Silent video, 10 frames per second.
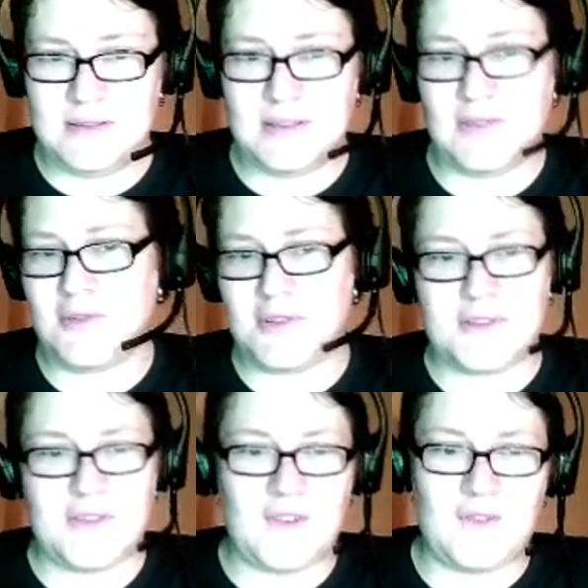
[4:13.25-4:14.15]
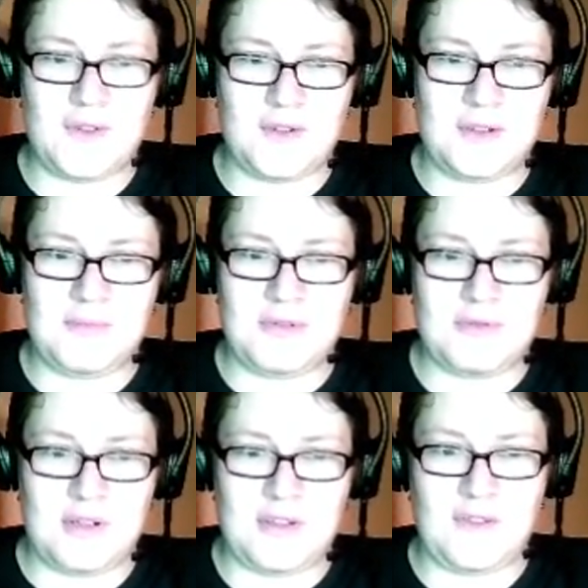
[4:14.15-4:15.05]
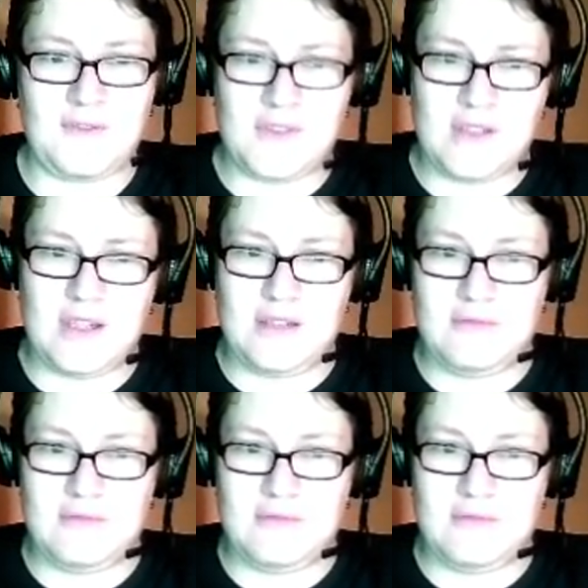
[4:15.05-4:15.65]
Oregon's a very progressive state.